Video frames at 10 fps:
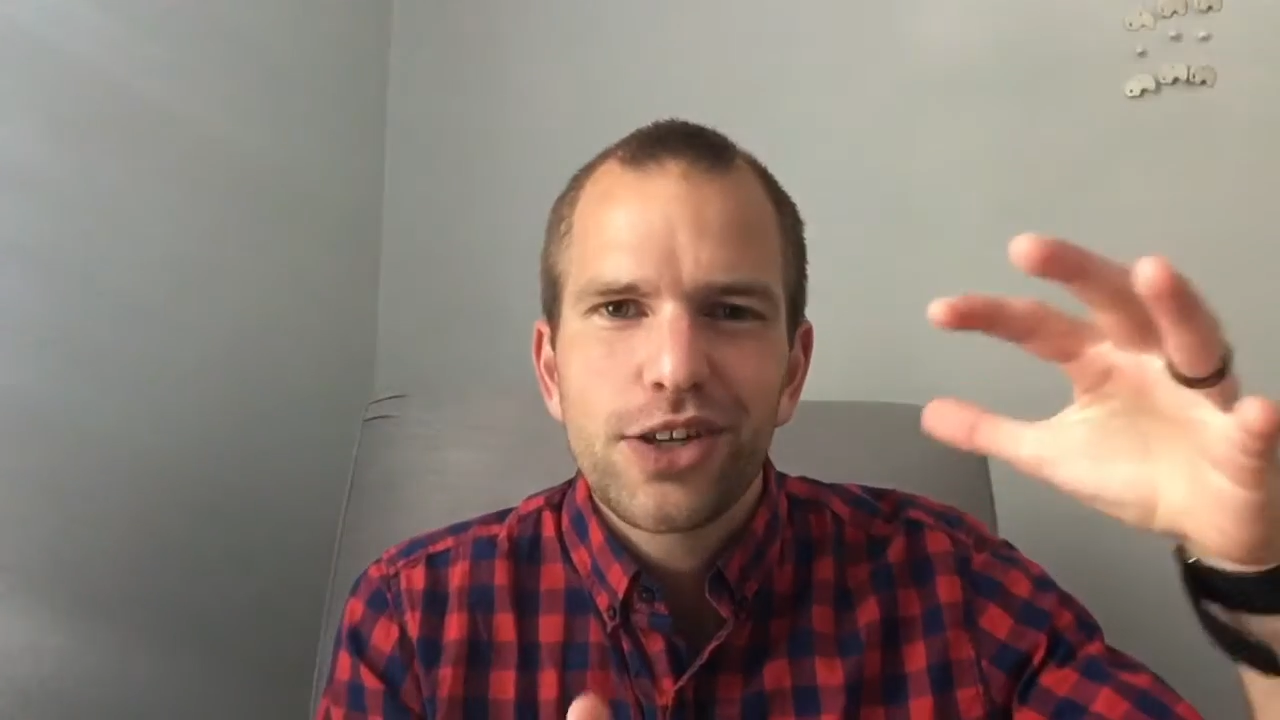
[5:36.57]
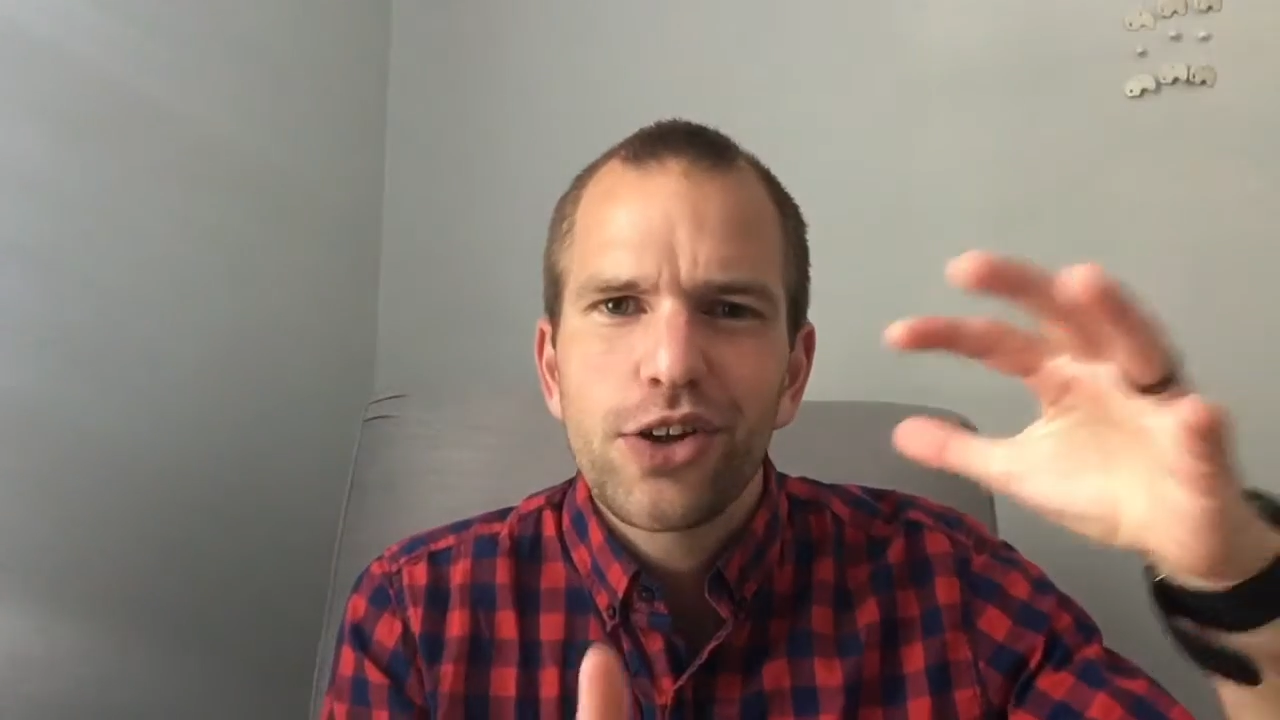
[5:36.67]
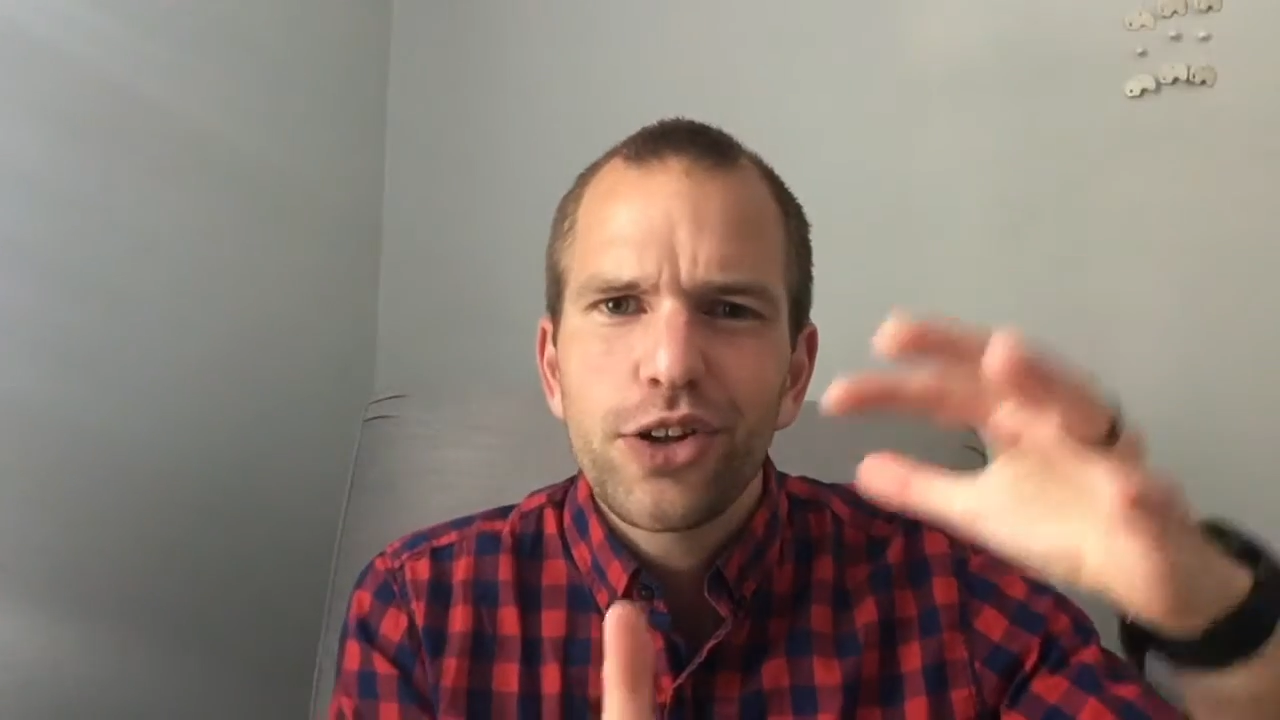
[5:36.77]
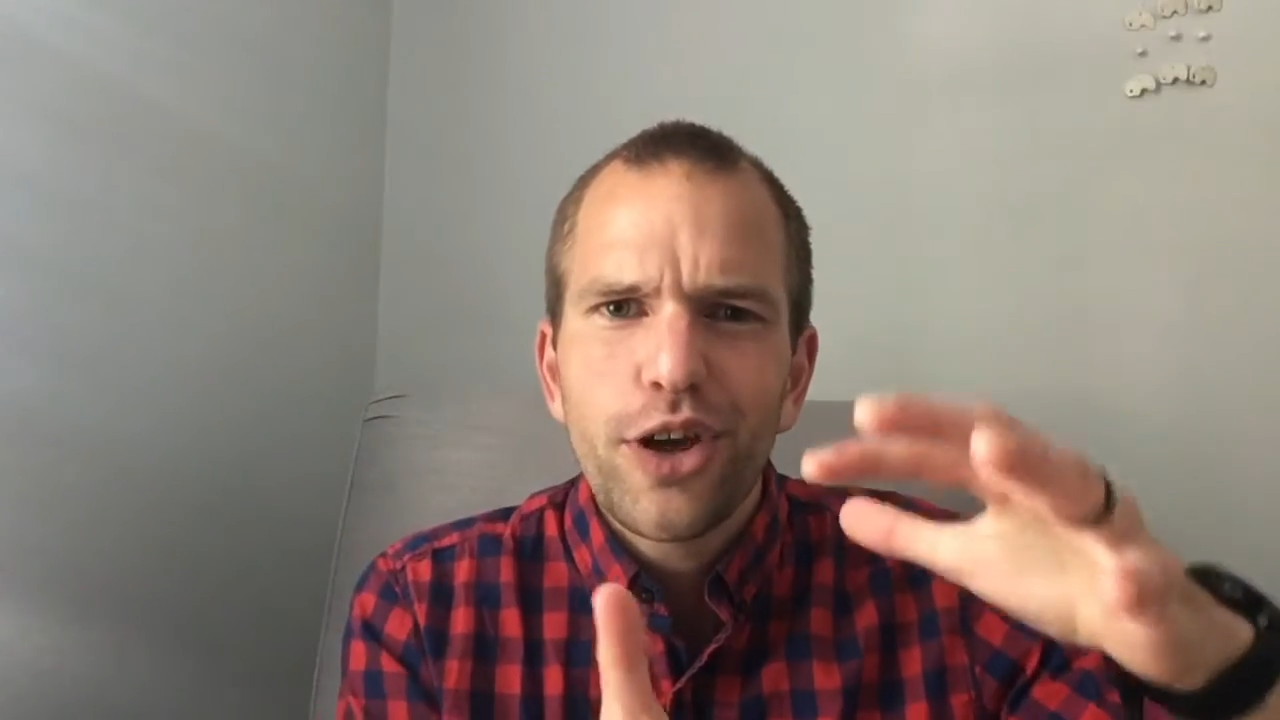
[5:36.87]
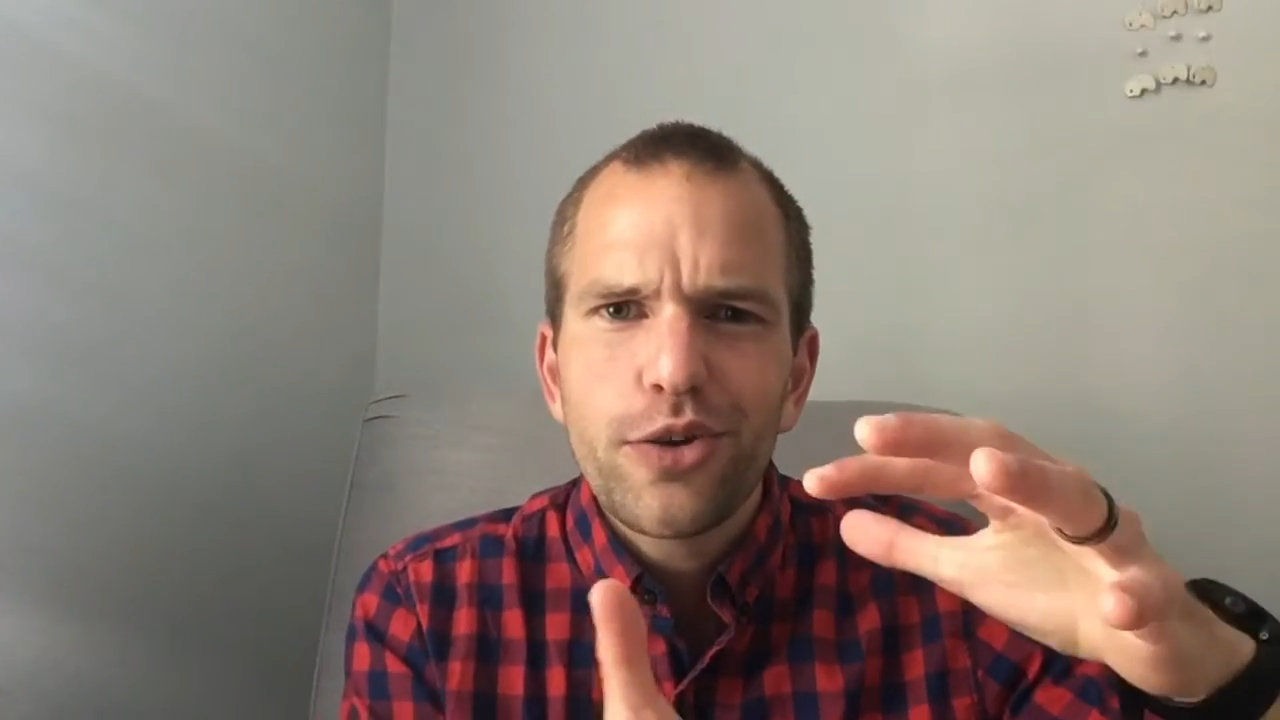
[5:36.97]

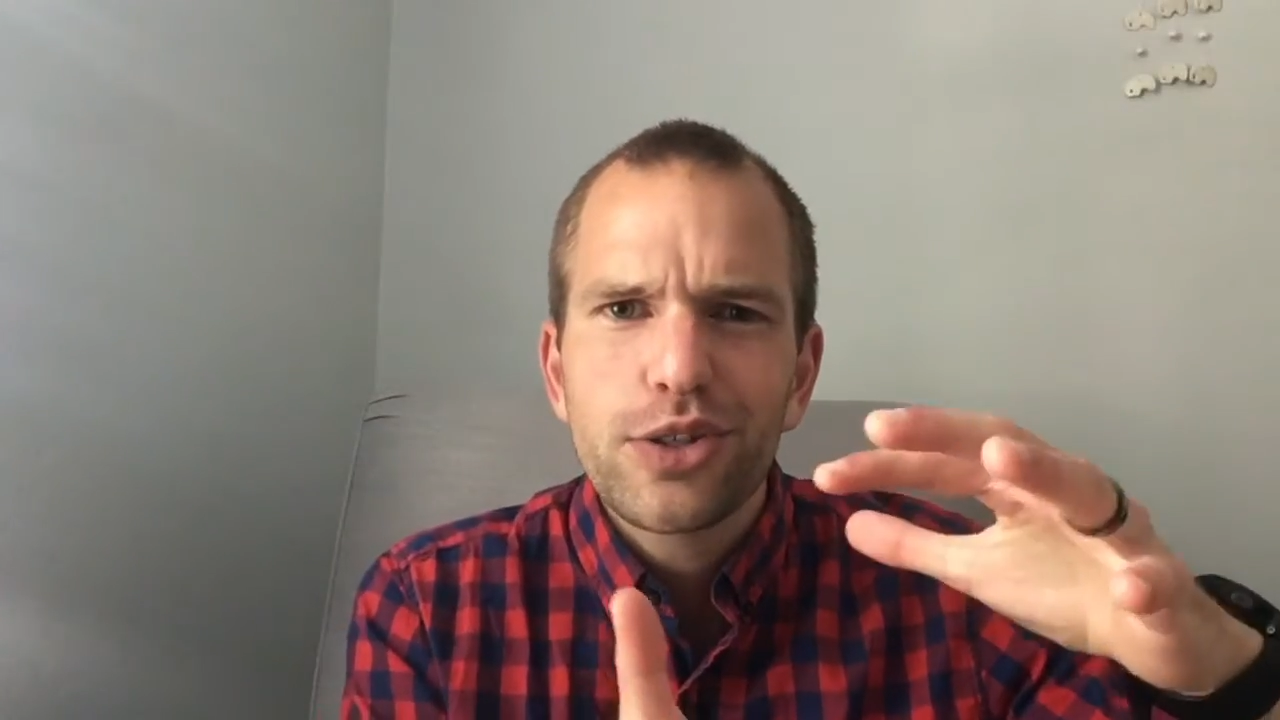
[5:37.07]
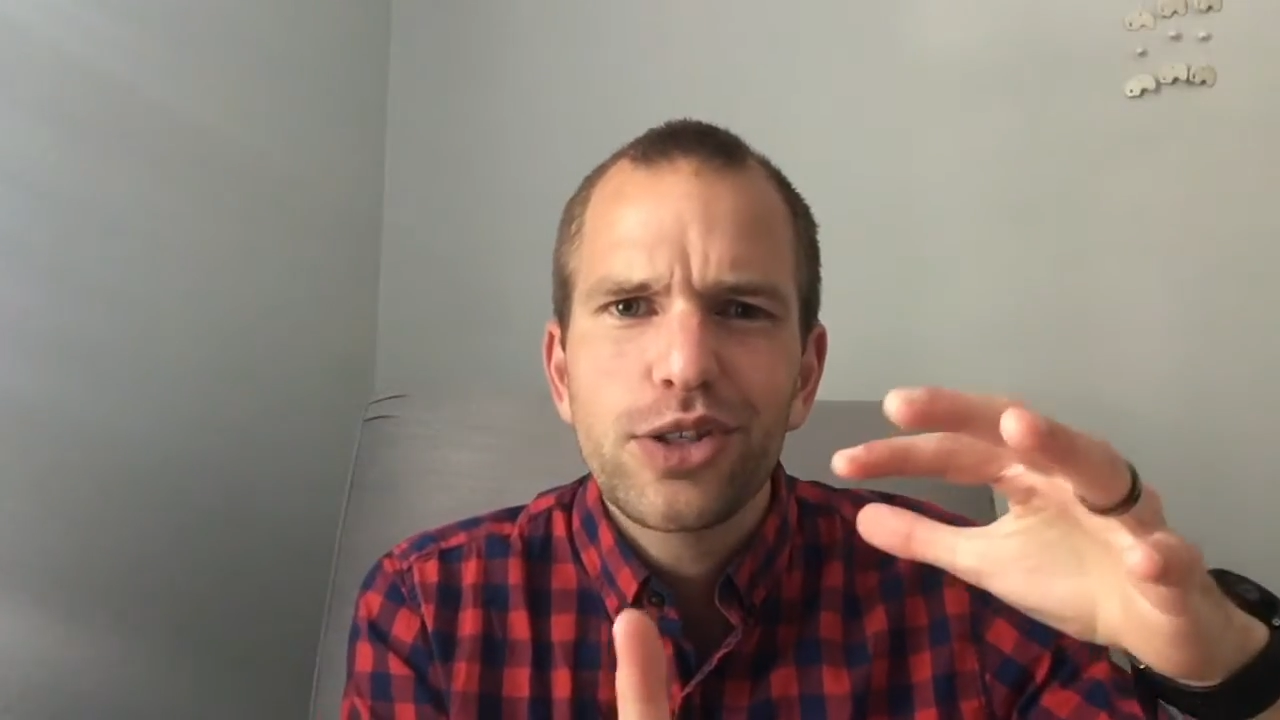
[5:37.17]
close